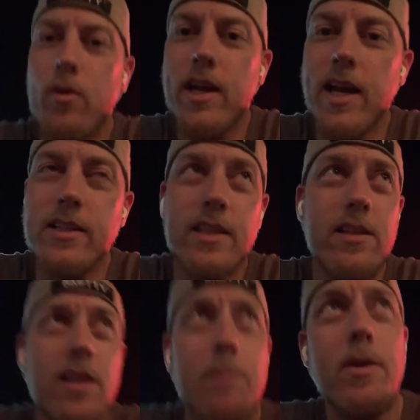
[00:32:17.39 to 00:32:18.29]
We got
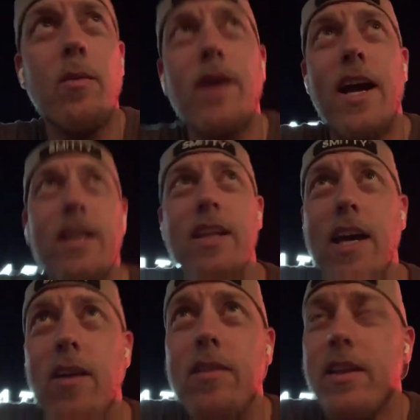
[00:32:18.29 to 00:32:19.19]
Lindsay peel back a
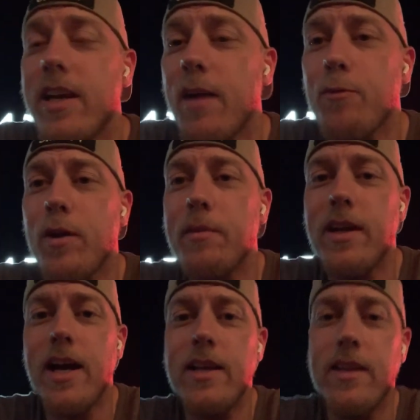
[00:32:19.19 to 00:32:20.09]
layer, then you got Freeman
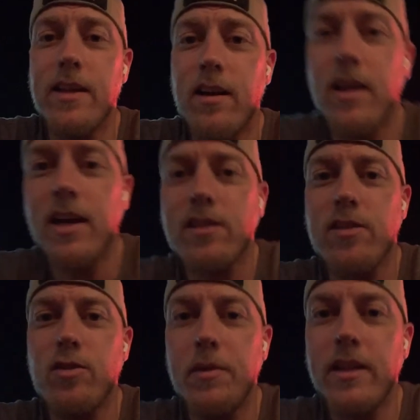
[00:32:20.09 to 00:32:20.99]
hiding in there. That's
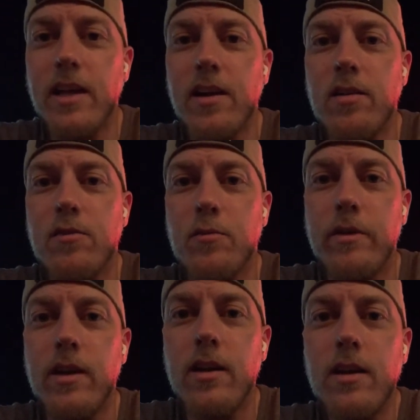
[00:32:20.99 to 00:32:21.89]
just too many layers for me.